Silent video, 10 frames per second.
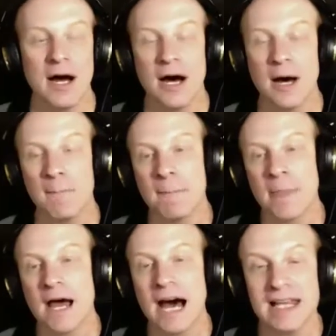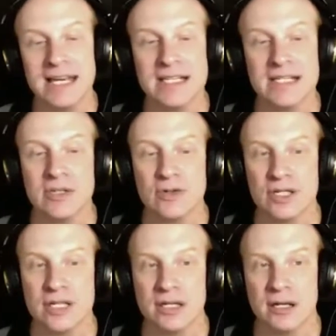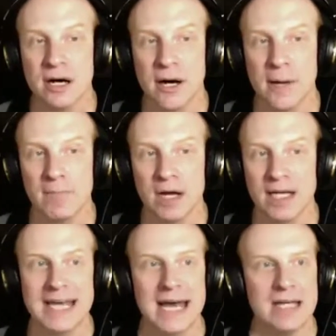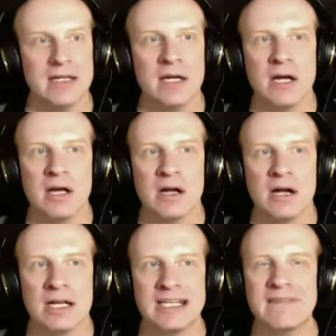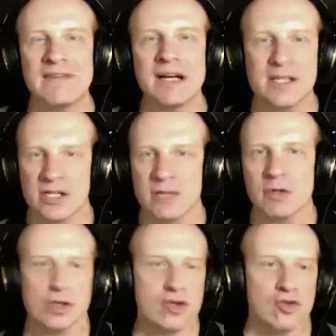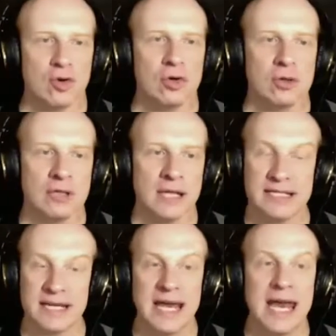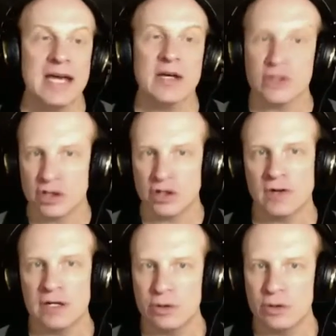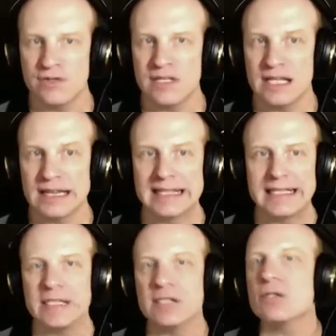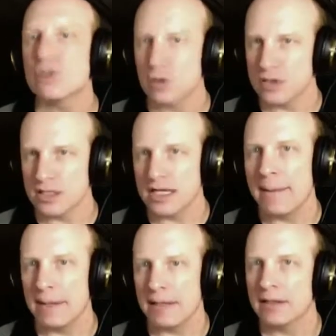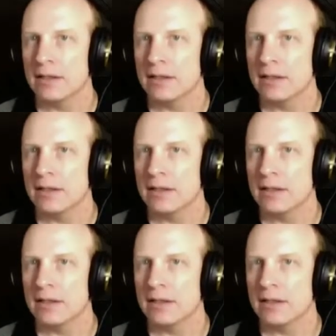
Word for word: Um, I think it's interesting. Um, again, giving us some control, like saying, "Hey, here's a curated newsfeed that leans towards a topic."